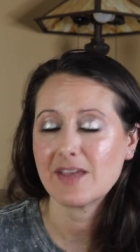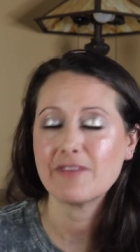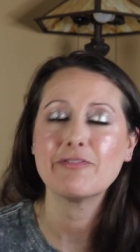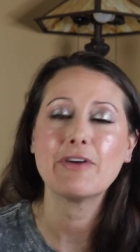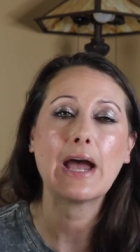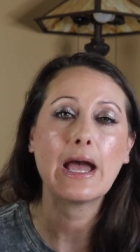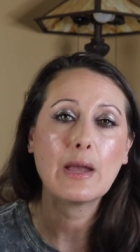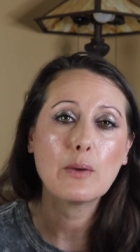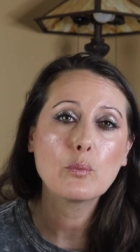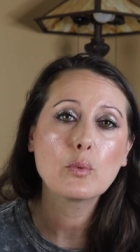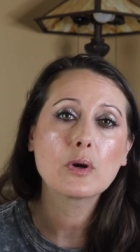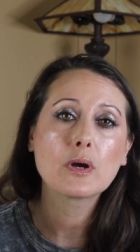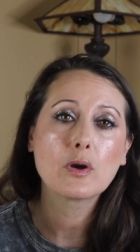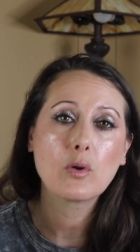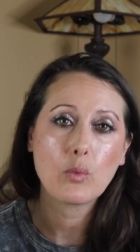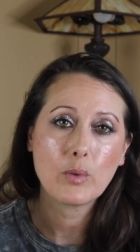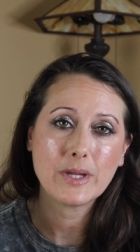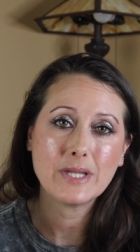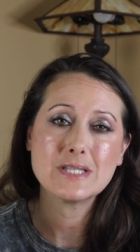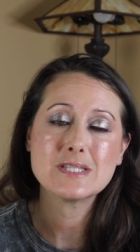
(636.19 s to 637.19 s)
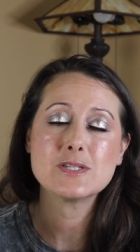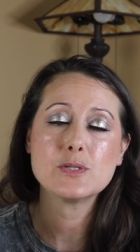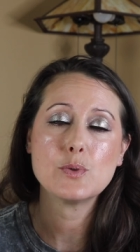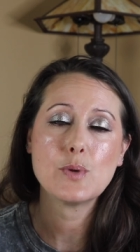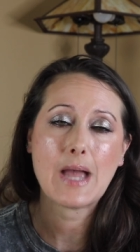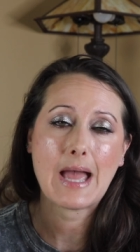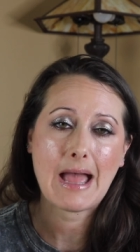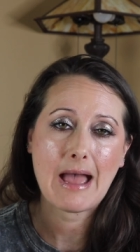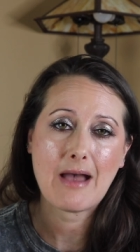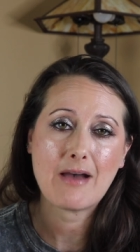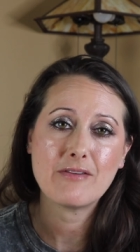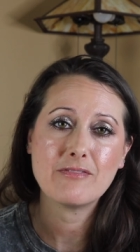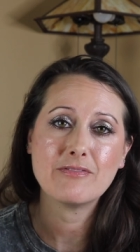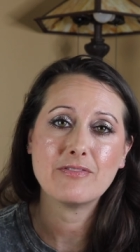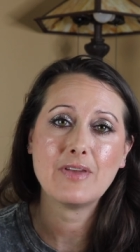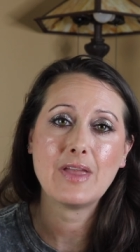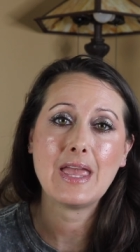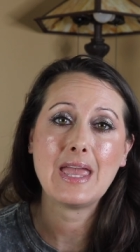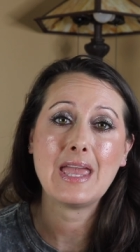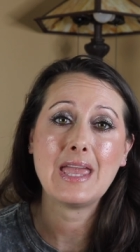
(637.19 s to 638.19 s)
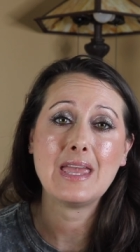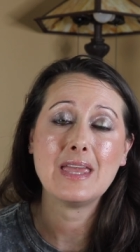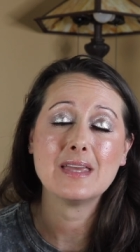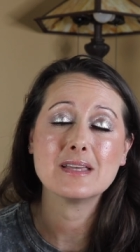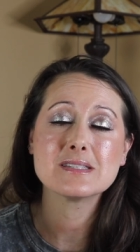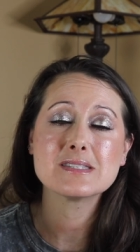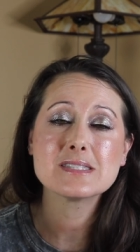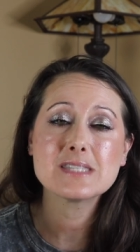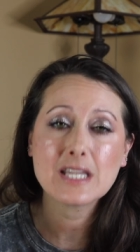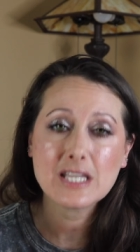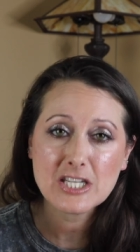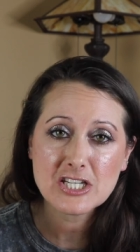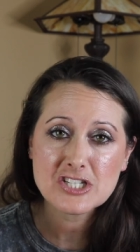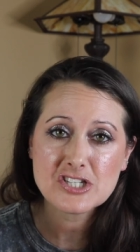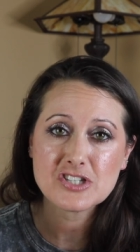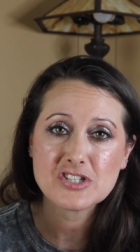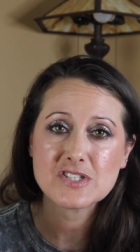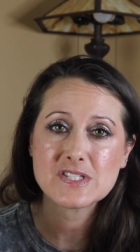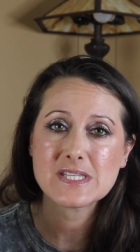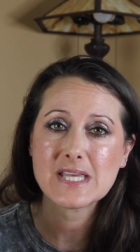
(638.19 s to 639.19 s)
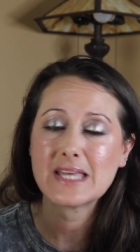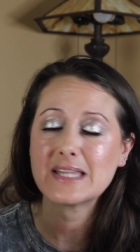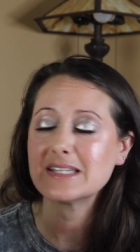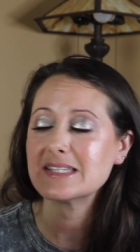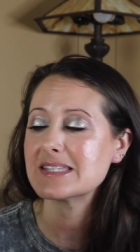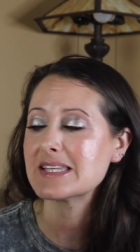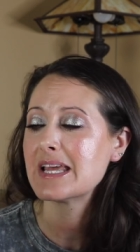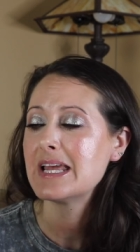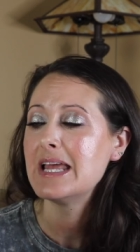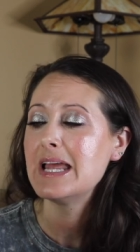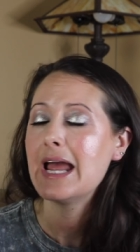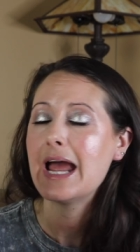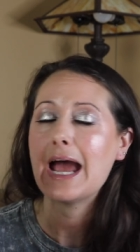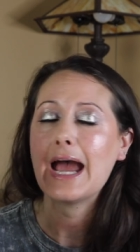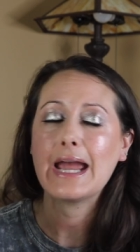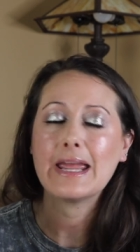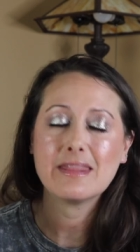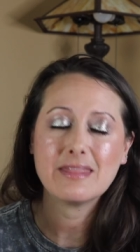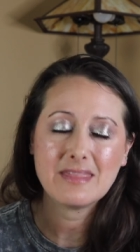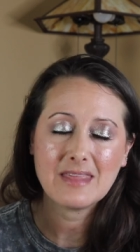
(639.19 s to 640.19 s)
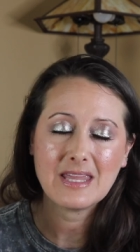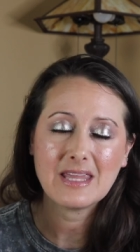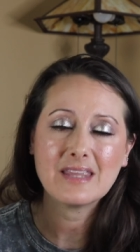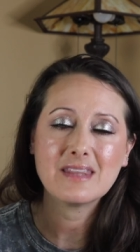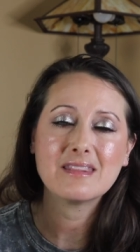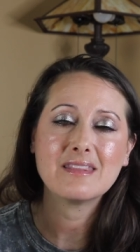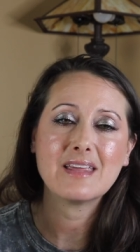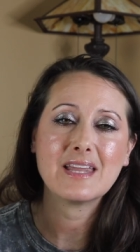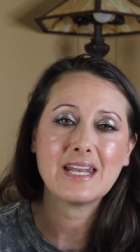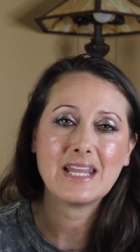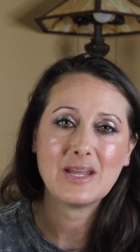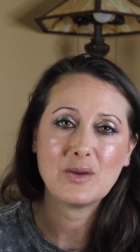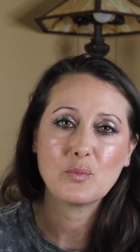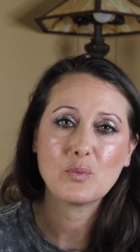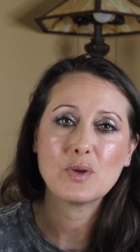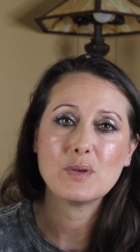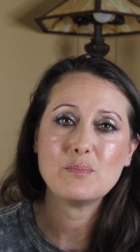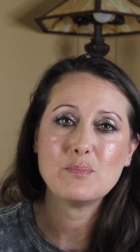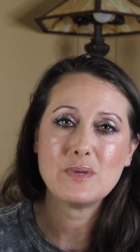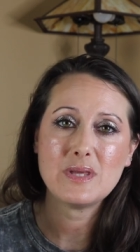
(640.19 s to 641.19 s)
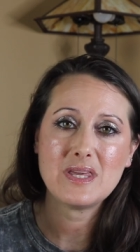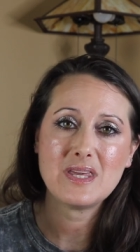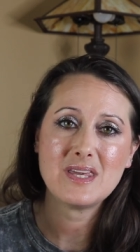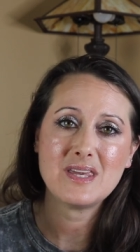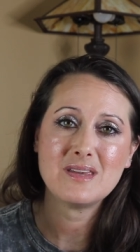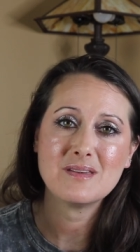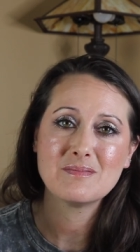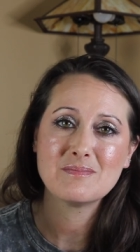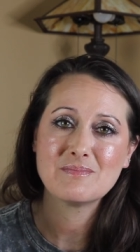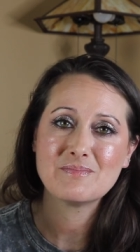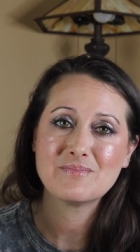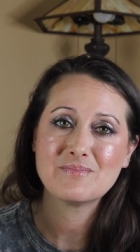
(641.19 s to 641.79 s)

If I were going to have a signature scent, I think that it would be